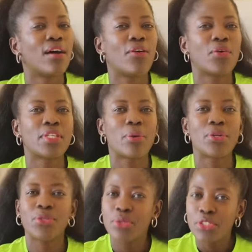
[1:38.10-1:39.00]
on
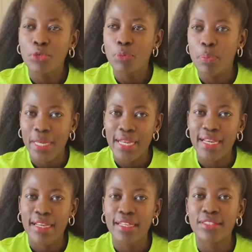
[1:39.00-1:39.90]
our YouTube
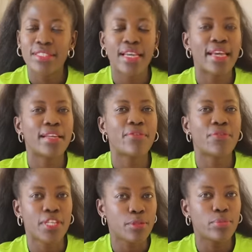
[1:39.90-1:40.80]
page and
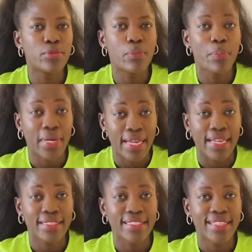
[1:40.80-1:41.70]
Facebook
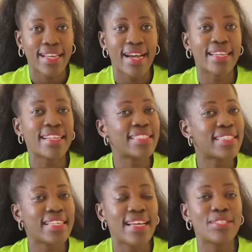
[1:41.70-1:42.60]
page. I can
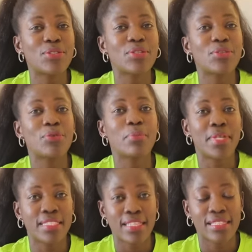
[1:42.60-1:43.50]
see, guys, you
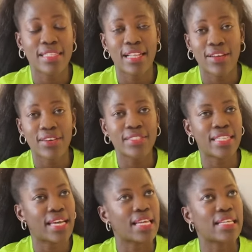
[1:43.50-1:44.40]
missed us a
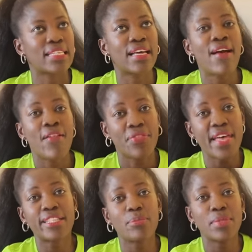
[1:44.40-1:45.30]
lot, and
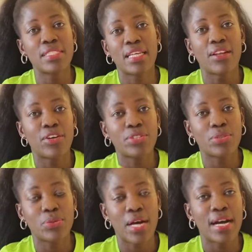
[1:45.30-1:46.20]
that means a lot
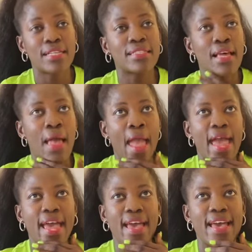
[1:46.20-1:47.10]
to us.
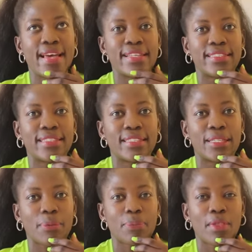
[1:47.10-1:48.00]
And
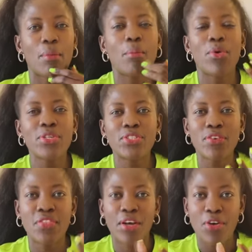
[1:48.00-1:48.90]
most
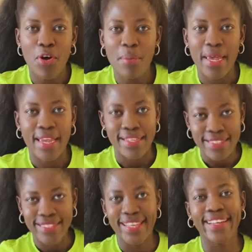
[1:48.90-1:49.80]
of the
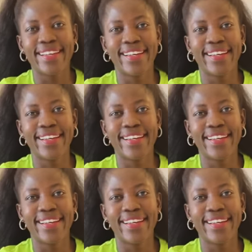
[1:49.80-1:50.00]
comments,